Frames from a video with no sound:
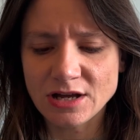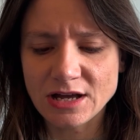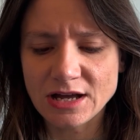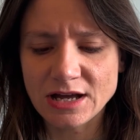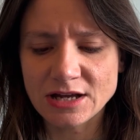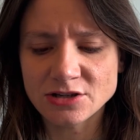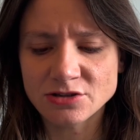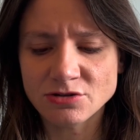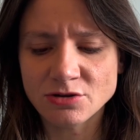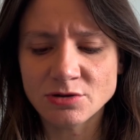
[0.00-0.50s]

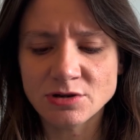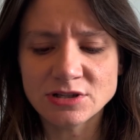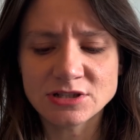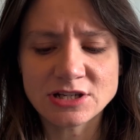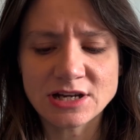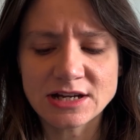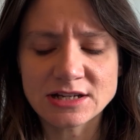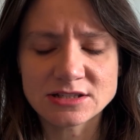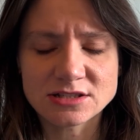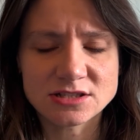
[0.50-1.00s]
and your only
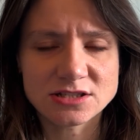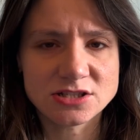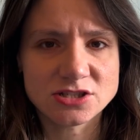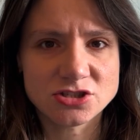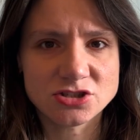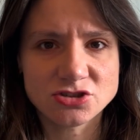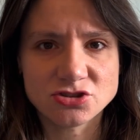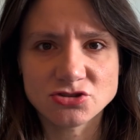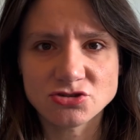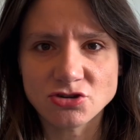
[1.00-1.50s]
chance is
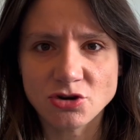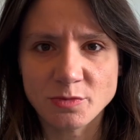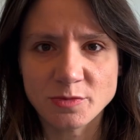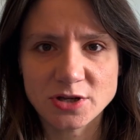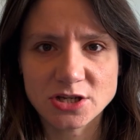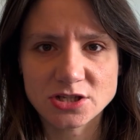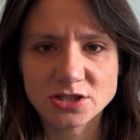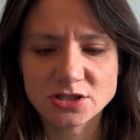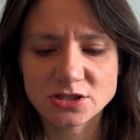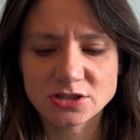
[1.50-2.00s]
to stop
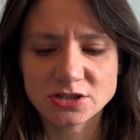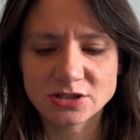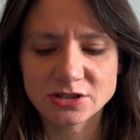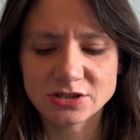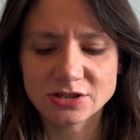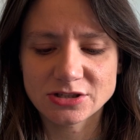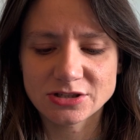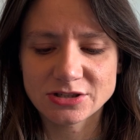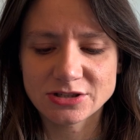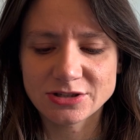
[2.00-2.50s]

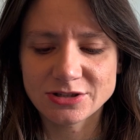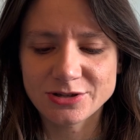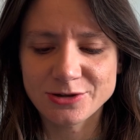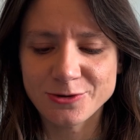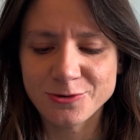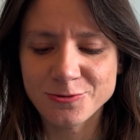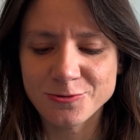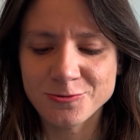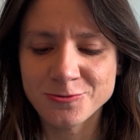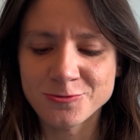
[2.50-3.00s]

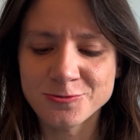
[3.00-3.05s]
it.